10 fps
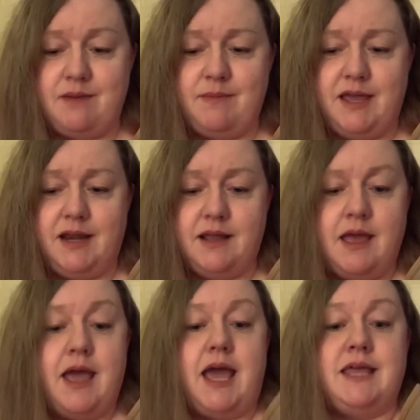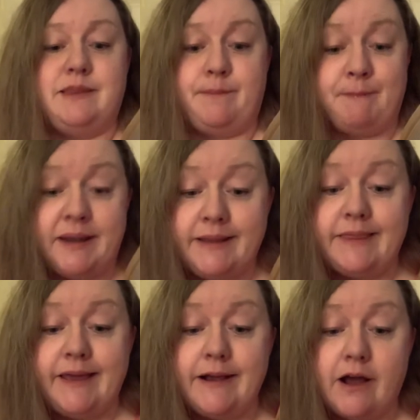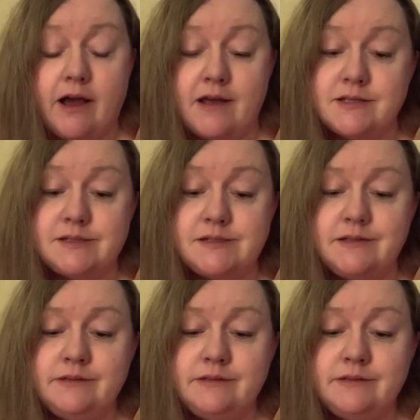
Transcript: made and the money they cost.